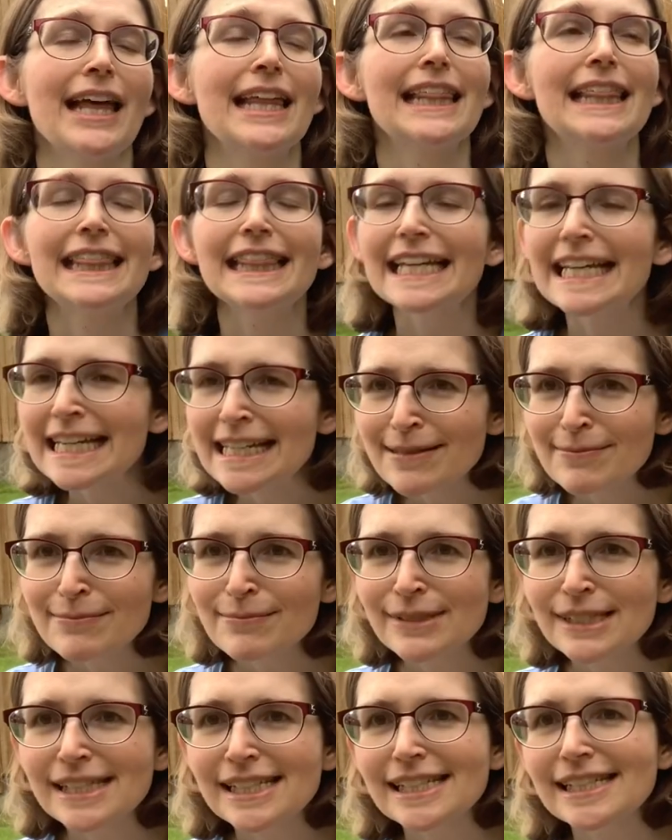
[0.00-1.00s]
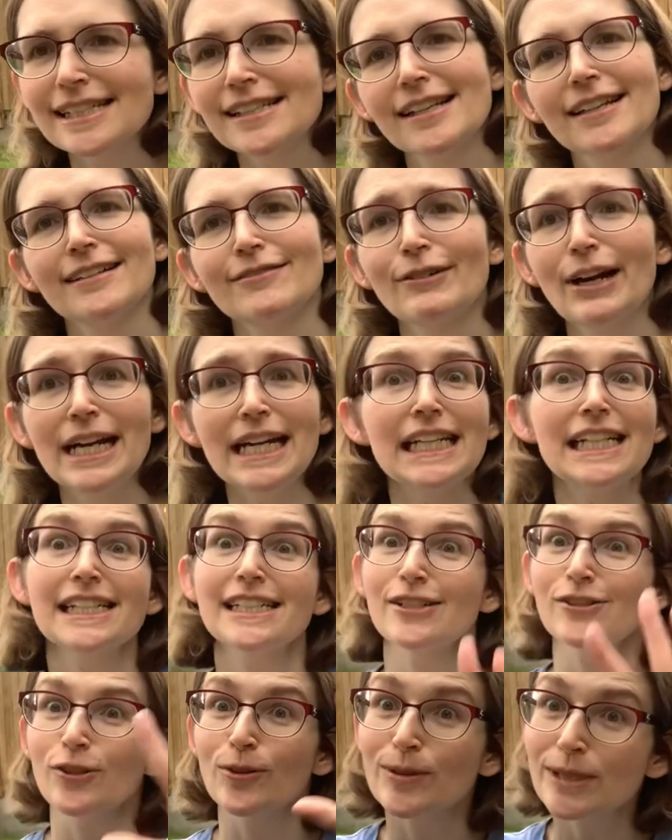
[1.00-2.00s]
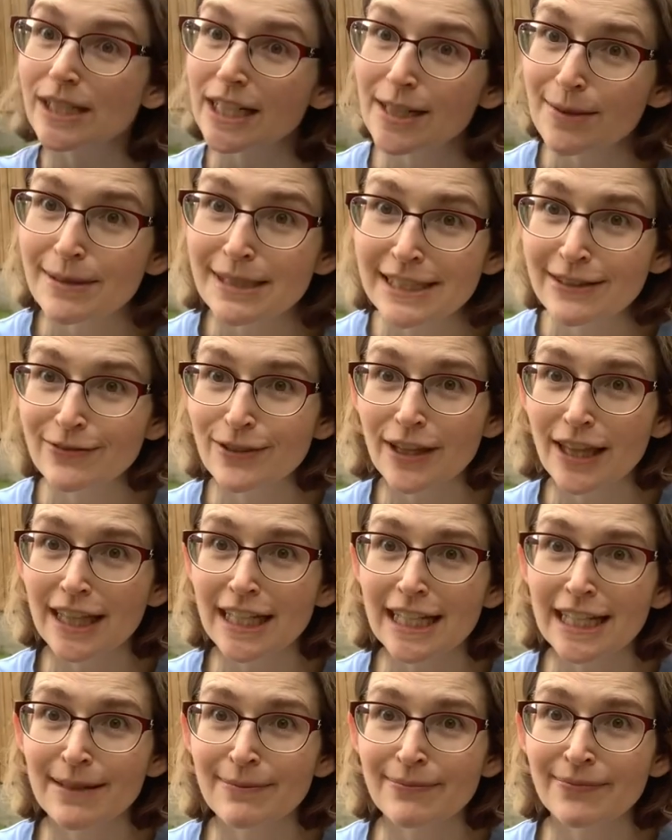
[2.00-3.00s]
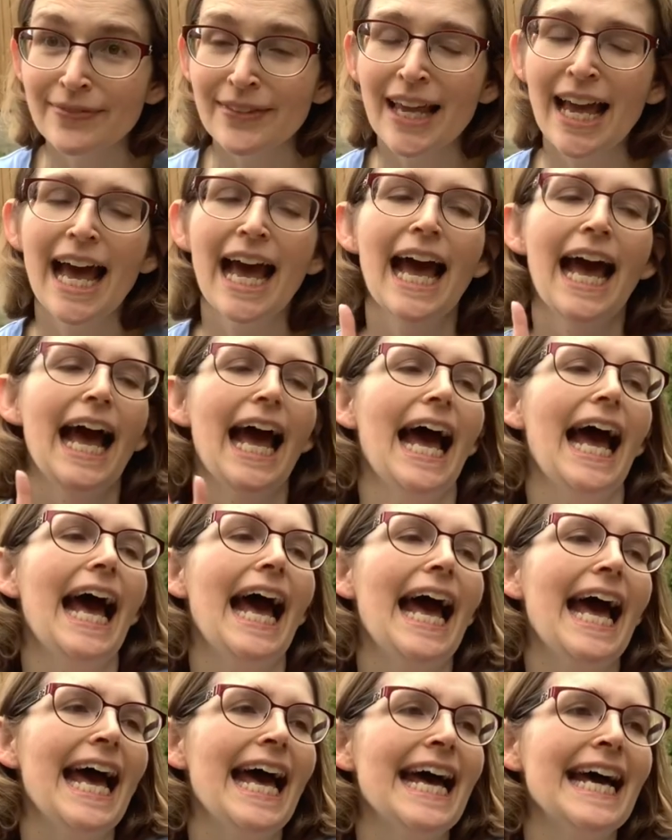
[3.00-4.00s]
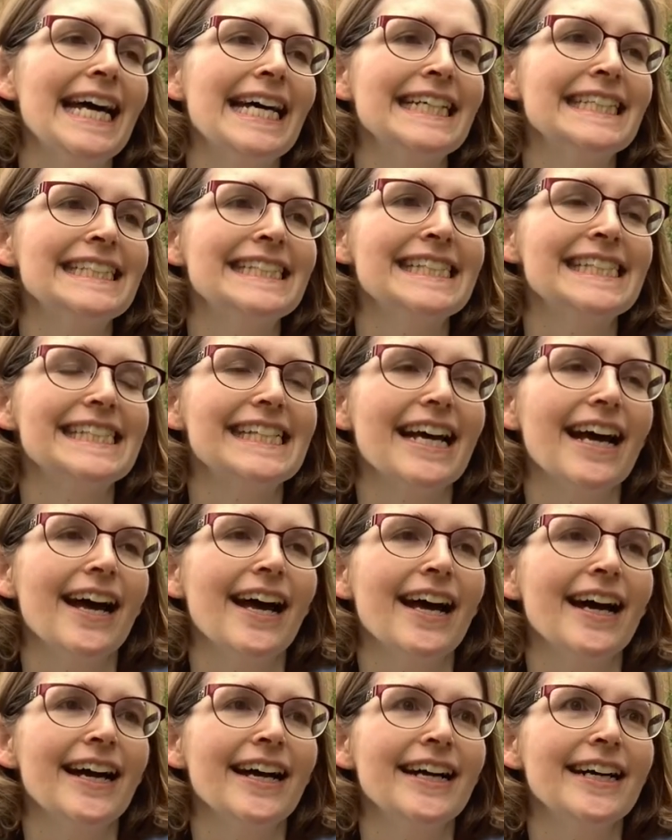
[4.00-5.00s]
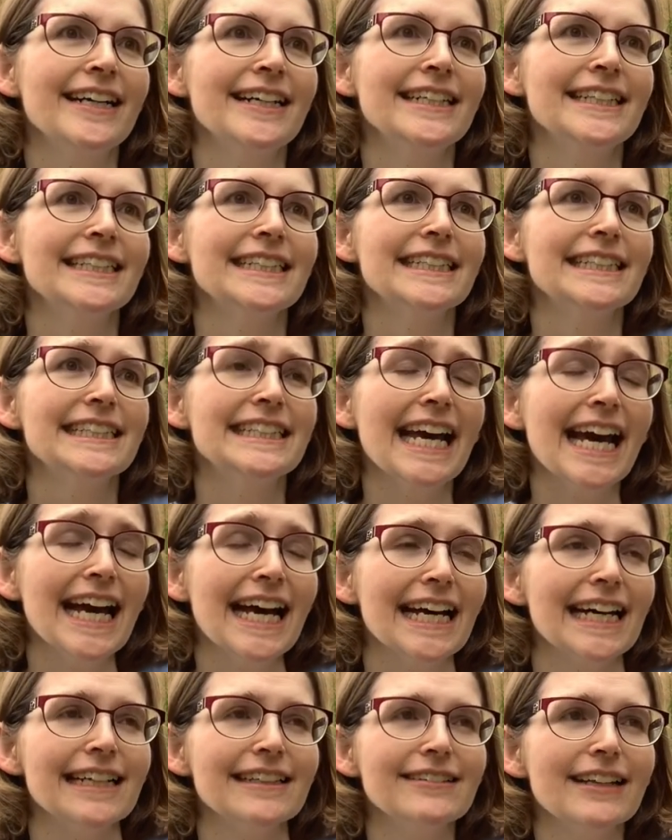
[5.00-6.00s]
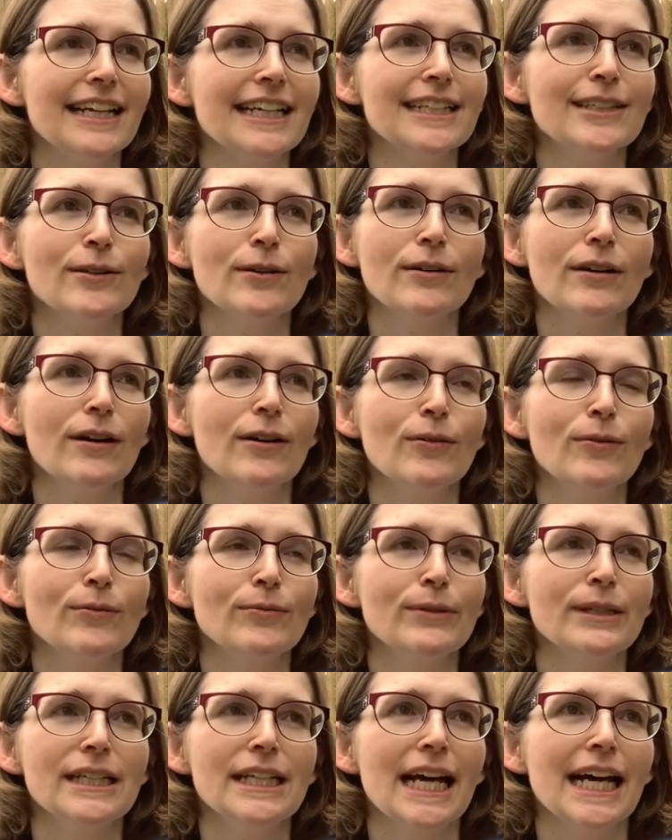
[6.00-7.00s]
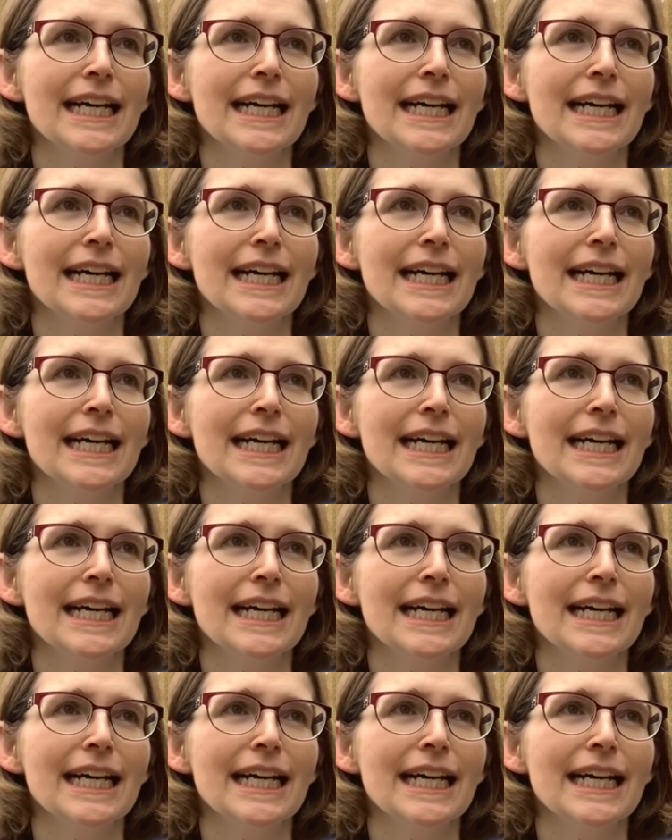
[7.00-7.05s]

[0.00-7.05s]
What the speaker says: themes, right? Because there's always got to be a different theme. And yeah, like we